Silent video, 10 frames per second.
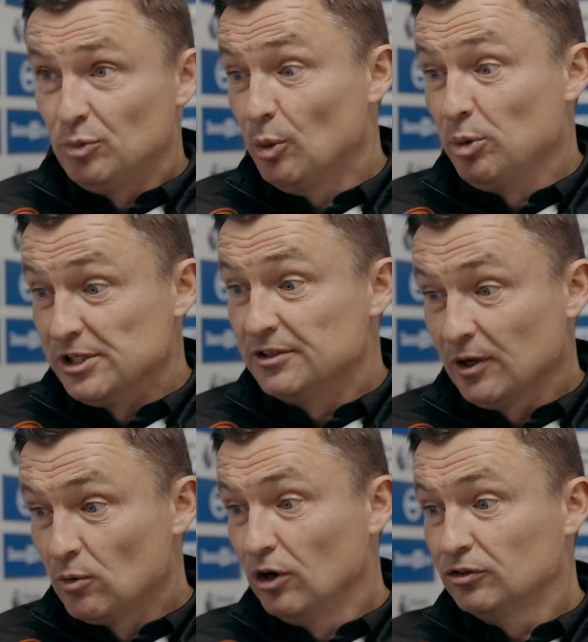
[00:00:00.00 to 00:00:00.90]
But the pleasing
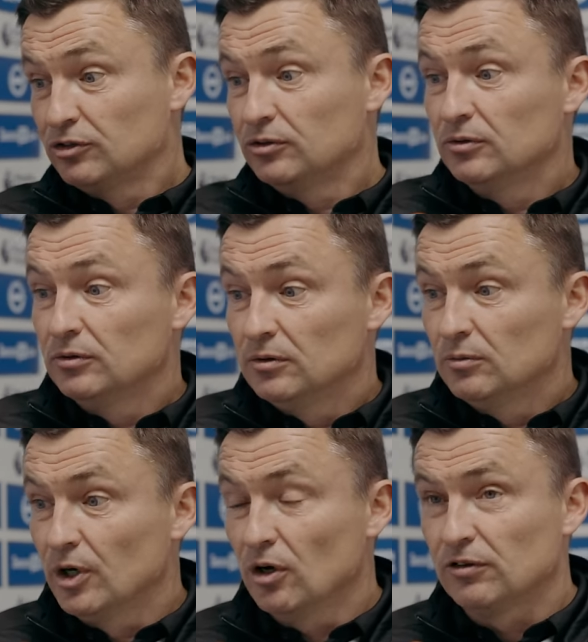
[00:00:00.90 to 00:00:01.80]
thing was
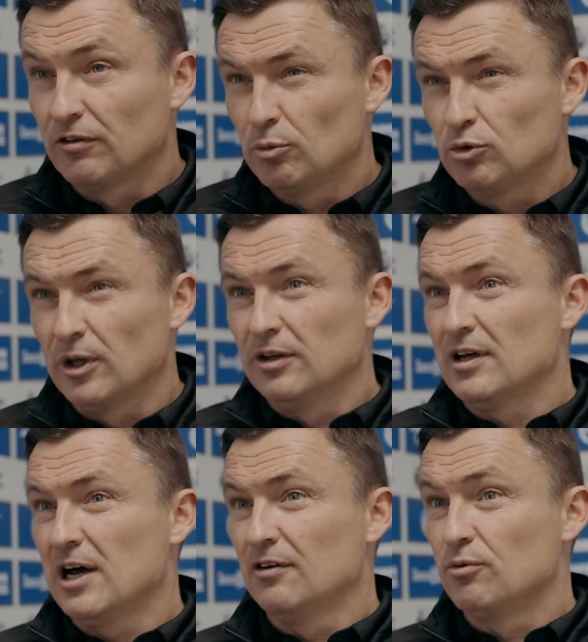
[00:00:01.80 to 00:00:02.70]
we got to grips with it as
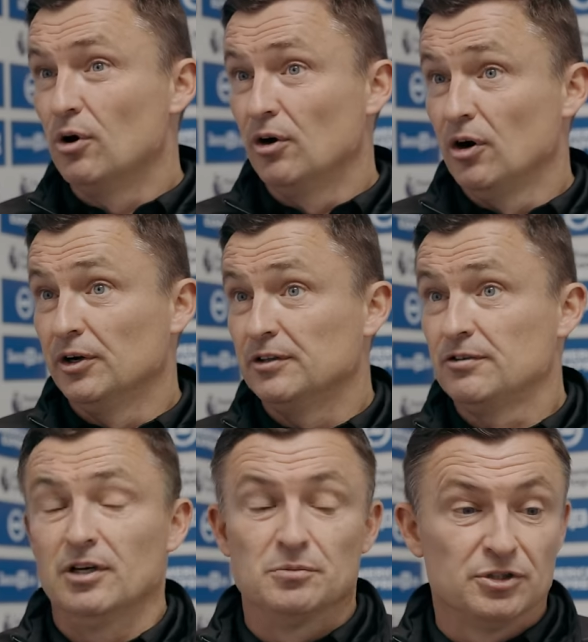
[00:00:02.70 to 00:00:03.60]
the half wore on, in
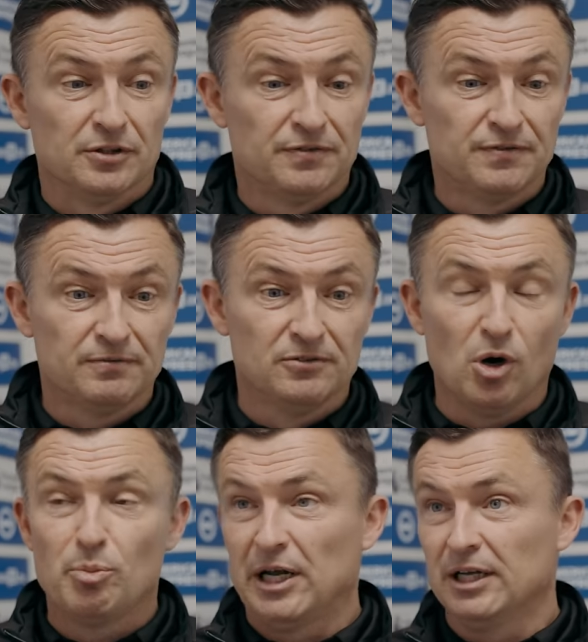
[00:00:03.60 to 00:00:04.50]
terms of
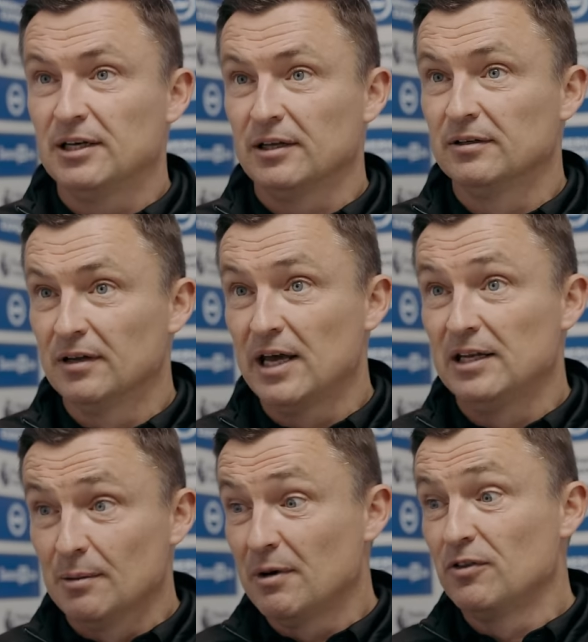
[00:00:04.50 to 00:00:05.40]
not panicking,
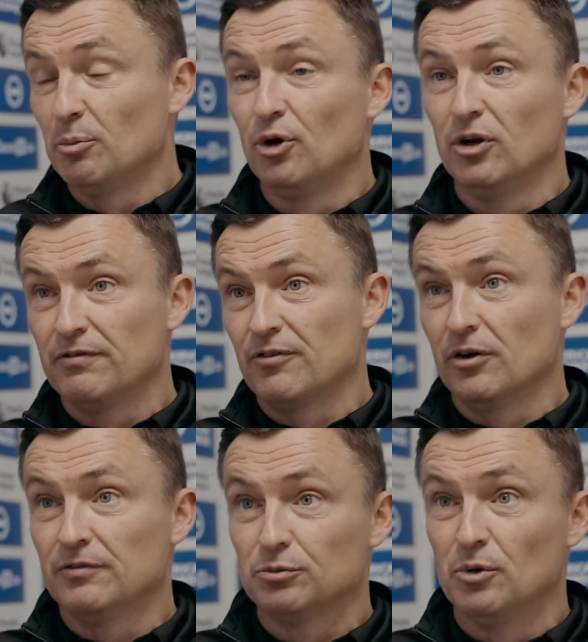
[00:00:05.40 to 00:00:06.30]
letting them have the ball in
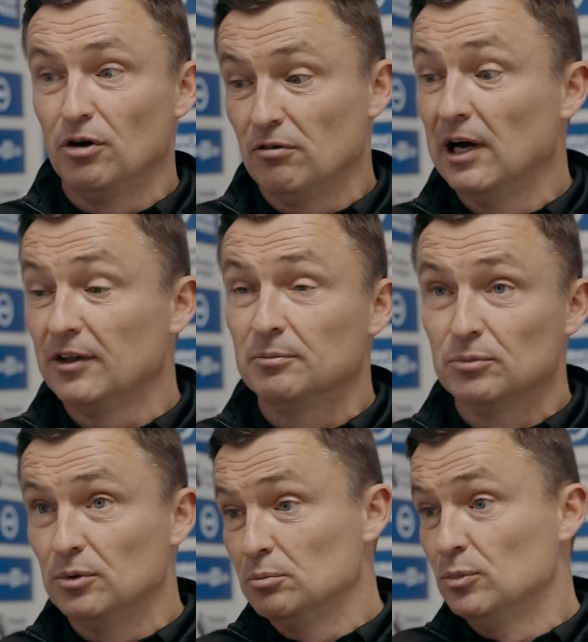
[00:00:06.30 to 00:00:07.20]
front of us more rather
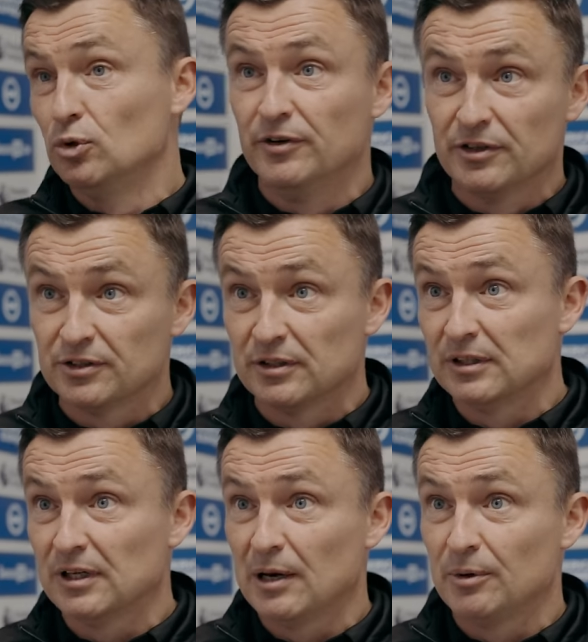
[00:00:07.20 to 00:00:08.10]
than moving us
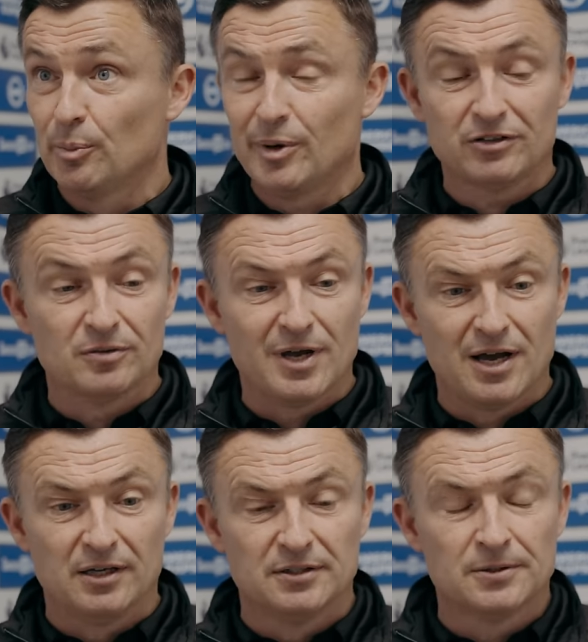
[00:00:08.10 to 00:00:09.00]
and allowing the passing
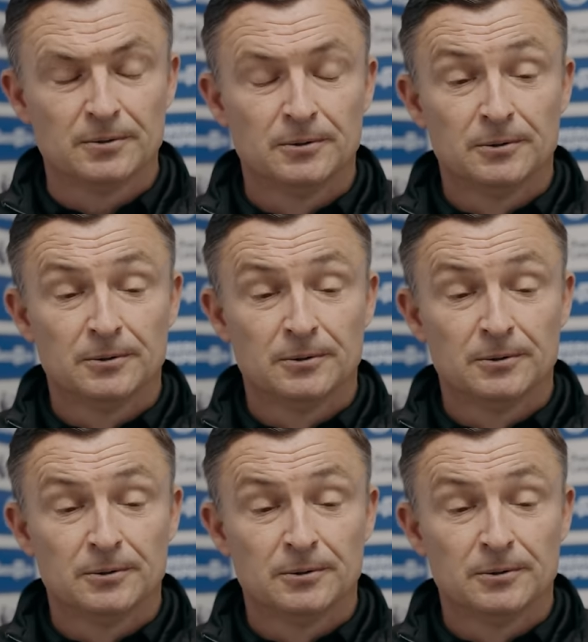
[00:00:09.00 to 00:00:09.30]
behind.